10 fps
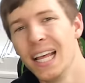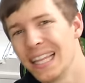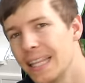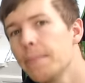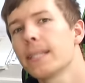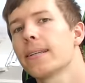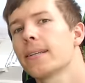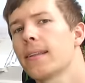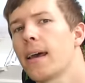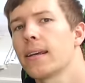limited
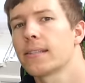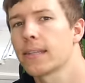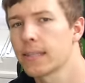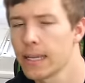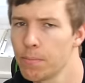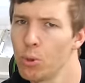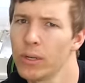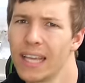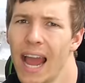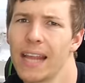to that SSD and
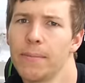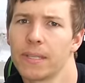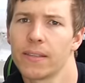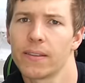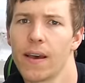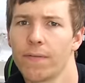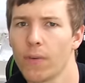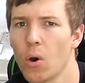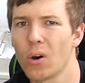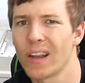put games and stuff
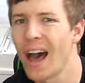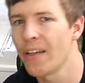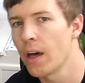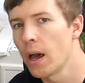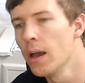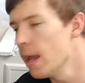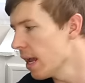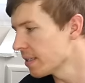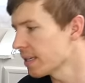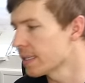on other
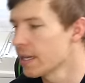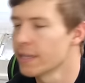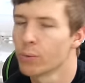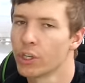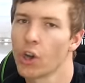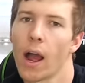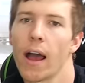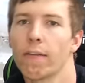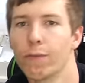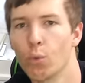SSDs which I
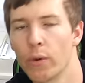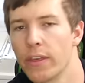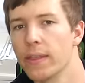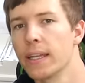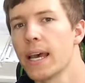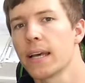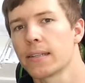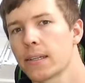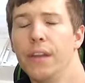have within the desk.